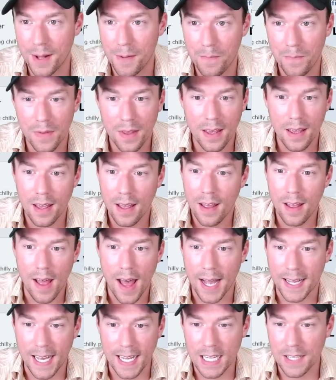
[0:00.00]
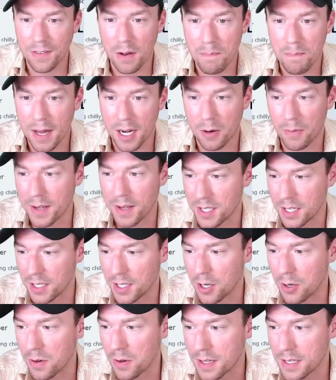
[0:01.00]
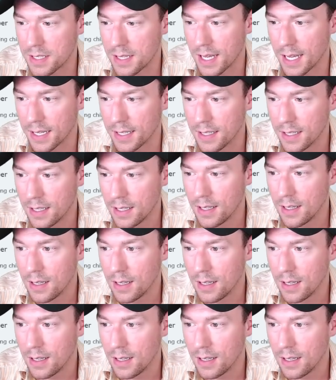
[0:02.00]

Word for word: but I can't think of a better reason to go to this thing.